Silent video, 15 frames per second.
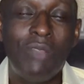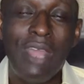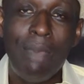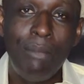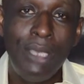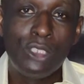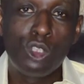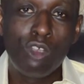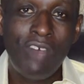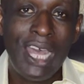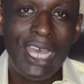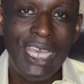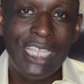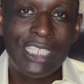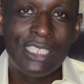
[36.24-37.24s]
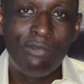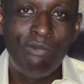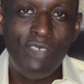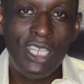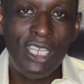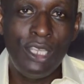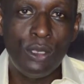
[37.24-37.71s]
That means over 8
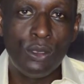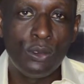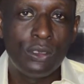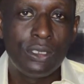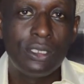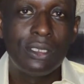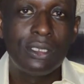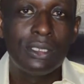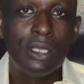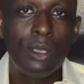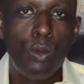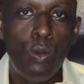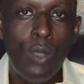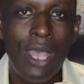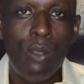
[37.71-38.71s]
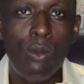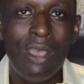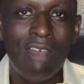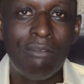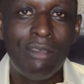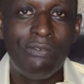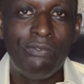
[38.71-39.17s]
videos, where we
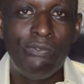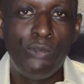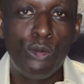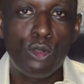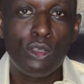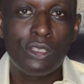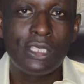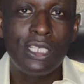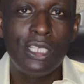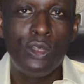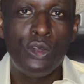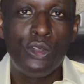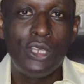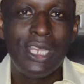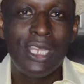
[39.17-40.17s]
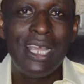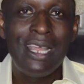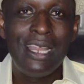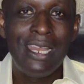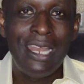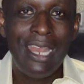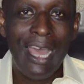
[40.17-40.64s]
have been focusing on
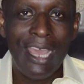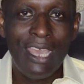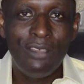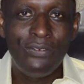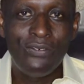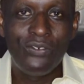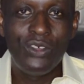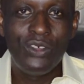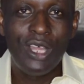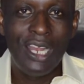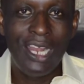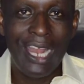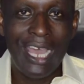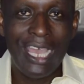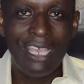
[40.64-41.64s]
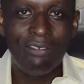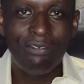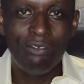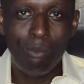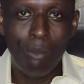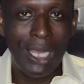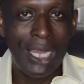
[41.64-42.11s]

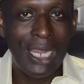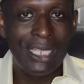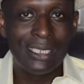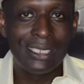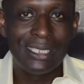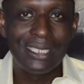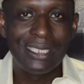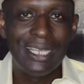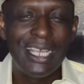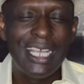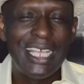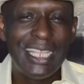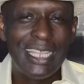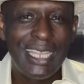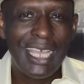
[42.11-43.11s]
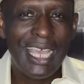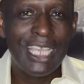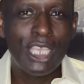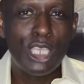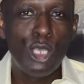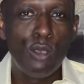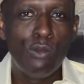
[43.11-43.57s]
life-life balance.
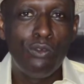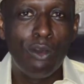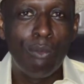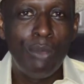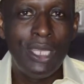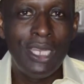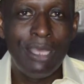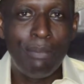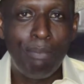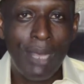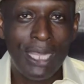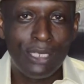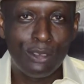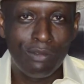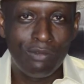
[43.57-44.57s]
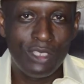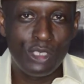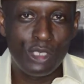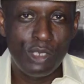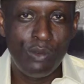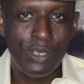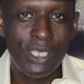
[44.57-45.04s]
Thank you for being a part of
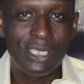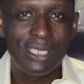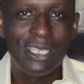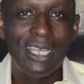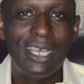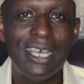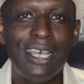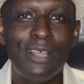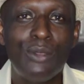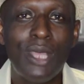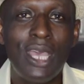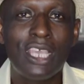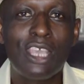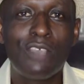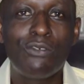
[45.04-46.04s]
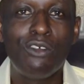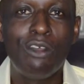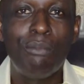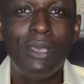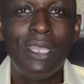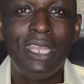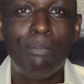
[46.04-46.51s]
this series. Thank you
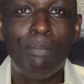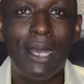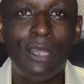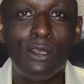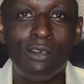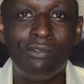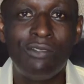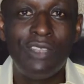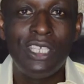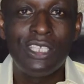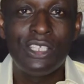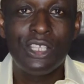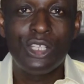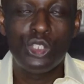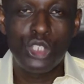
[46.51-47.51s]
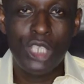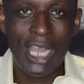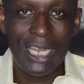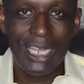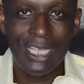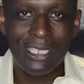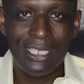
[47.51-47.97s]
for being a part of this
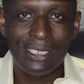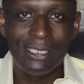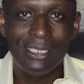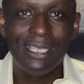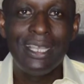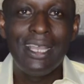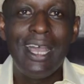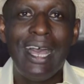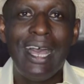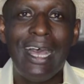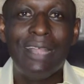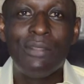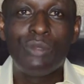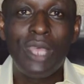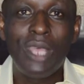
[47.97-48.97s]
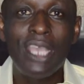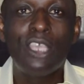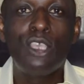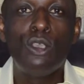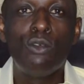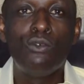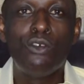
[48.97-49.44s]
channel, and
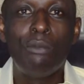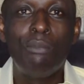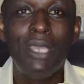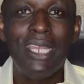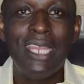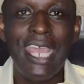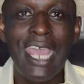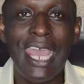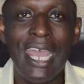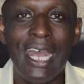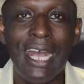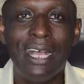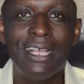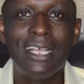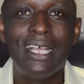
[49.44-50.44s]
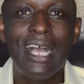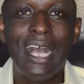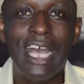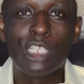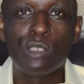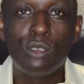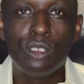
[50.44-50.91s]
thank you for being here
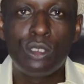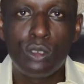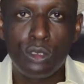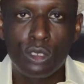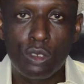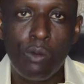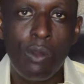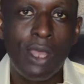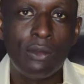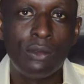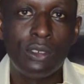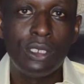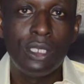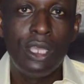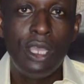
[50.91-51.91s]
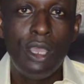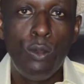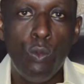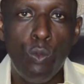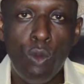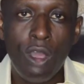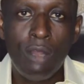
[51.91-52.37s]
as we touch ground.
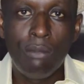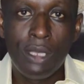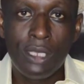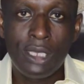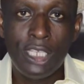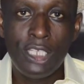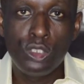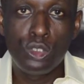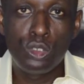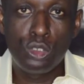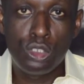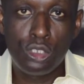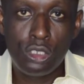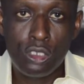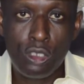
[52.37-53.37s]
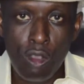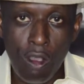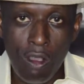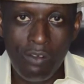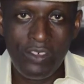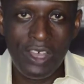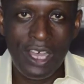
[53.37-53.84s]
One more thing to
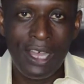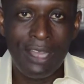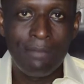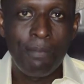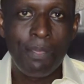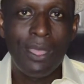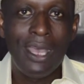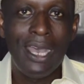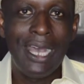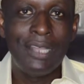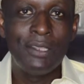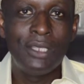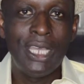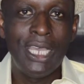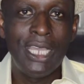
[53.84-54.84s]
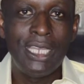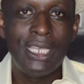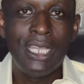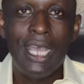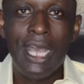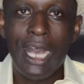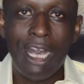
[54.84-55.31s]
cover, and
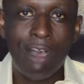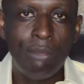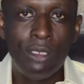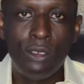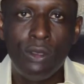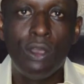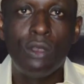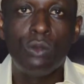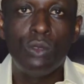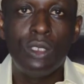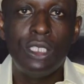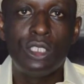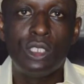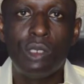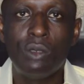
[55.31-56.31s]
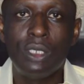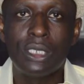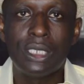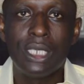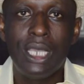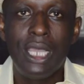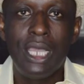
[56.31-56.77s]
then I'll be done with this
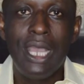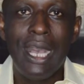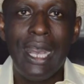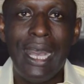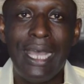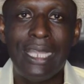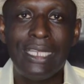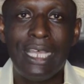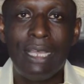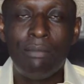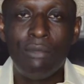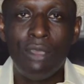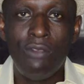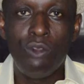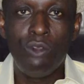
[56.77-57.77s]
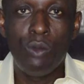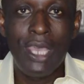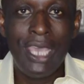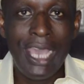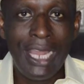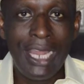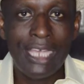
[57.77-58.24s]
series. And if you
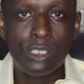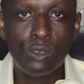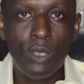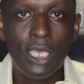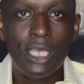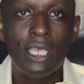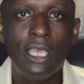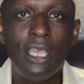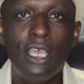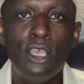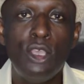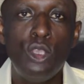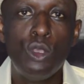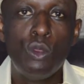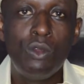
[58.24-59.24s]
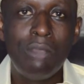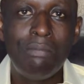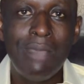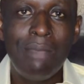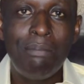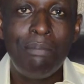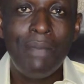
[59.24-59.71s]
were here last week, you
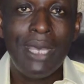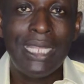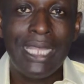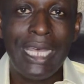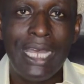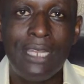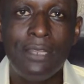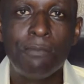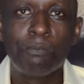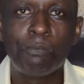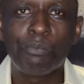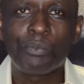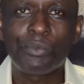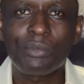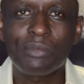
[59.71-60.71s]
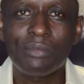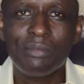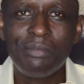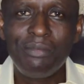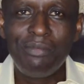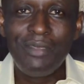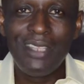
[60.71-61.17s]
remember that
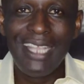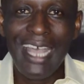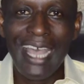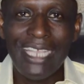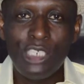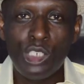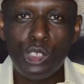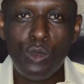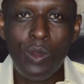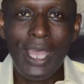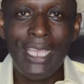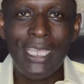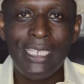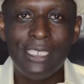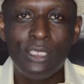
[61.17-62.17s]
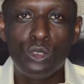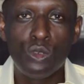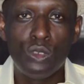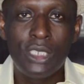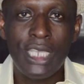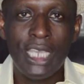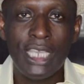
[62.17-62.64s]
I tried
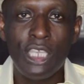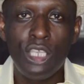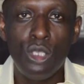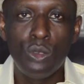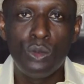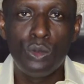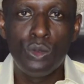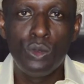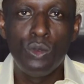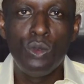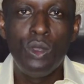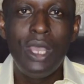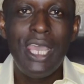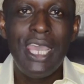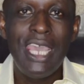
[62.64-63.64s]
to take you through